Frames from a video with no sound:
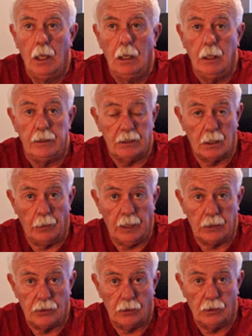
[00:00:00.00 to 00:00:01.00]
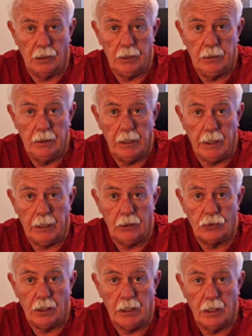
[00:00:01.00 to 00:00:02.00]
let's go outside and
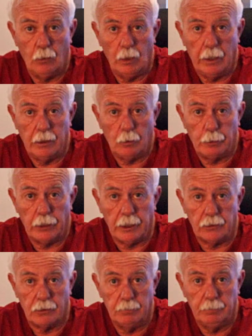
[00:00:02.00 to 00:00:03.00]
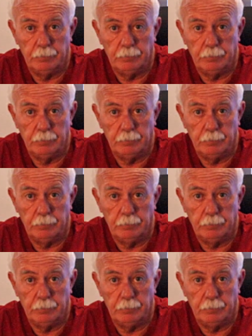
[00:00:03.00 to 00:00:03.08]
see how well it operates.